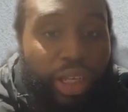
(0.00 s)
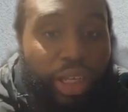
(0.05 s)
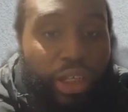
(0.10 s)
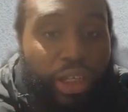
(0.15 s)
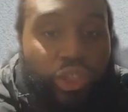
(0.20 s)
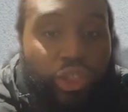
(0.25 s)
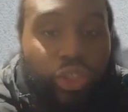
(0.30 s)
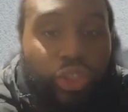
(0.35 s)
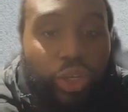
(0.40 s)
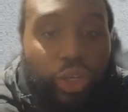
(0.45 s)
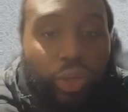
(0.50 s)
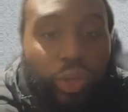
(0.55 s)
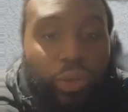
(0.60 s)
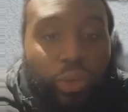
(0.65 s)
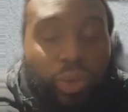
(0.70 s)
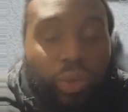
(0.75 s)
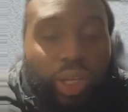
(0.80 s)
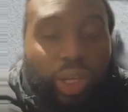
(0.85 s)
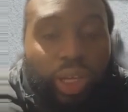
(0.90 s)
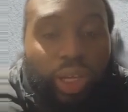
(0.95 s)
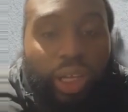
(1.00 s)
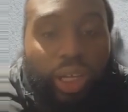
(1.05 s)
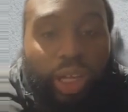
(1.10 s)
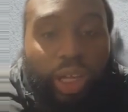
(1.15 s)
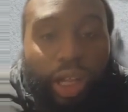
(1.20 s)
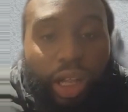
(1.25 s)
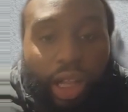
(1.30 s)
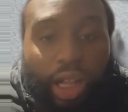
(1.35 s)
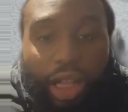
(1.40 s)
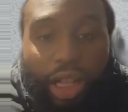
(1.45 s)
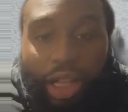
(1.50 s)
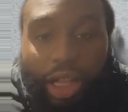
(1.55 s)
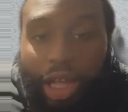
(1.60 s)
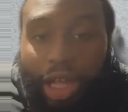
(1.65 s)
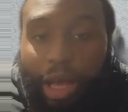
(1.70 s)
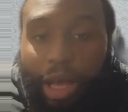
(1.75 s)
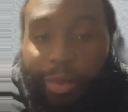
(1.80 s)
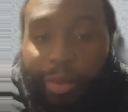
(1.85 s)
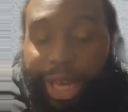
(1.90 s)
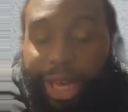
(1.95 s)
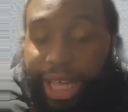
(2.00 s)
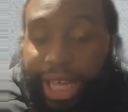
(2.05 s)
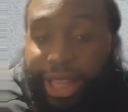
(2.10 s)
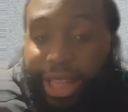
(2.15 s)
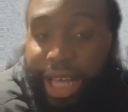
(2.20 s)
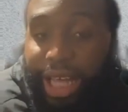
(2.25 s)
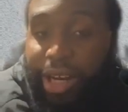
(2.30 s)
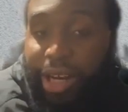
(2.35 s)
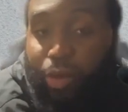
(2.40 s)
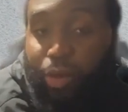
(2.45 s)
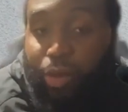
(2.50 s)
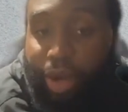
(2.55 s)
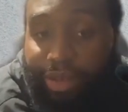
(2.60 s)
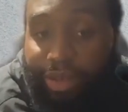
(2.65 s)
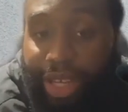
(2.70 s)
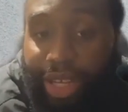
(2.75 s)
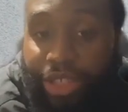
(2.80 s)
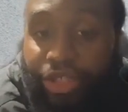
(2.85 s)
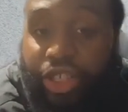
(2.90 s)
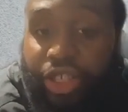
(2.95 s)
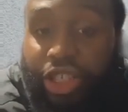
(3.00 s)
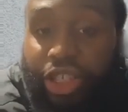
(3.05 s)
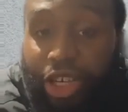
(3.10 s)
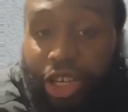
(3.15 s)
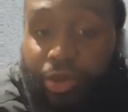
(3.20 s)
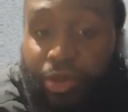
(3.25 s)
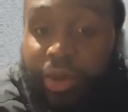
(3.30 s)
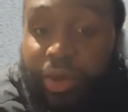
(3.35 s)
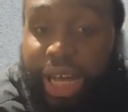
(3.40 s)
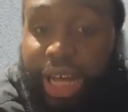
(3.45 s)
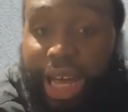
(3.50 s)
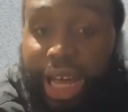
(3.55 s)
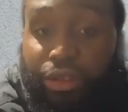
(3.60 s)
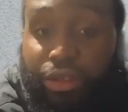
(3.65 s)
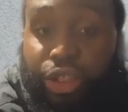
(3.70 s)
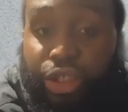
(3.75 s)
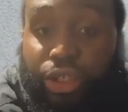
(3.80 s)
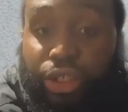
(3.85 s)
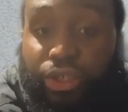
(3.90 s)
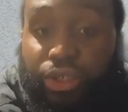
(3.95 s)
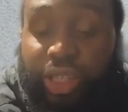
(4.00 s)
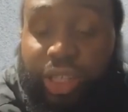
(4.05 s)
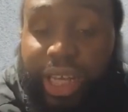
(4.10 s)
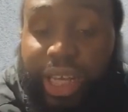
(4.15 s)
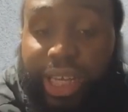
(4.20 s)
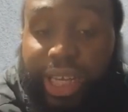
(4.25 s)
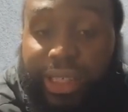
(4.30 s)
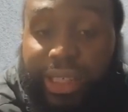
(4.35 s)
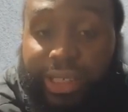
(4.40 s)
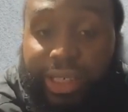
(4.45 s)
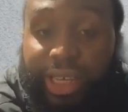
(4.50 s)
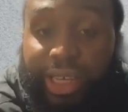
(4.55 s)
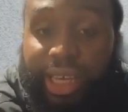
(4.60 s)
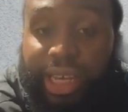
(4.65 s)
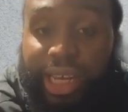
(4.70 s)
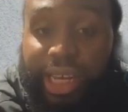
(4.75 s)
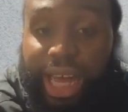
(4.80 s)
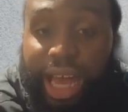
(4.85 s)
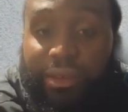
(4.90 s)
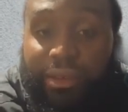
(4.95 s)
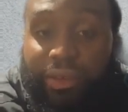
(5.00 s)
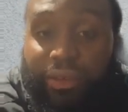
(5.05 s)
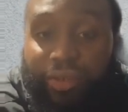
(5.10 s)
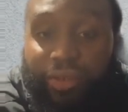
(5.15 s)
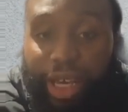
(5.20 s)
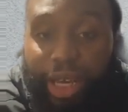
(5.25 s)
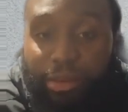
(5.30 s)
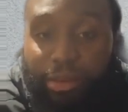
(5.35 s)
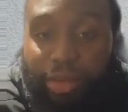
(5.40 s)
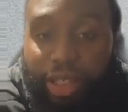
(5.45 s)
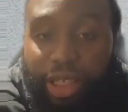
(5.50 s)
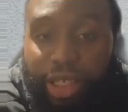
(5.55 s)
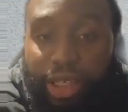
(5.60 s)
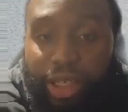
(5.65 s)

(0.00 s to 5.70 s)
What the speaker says: So a man that eventually does want to have children, like I said, and have a family,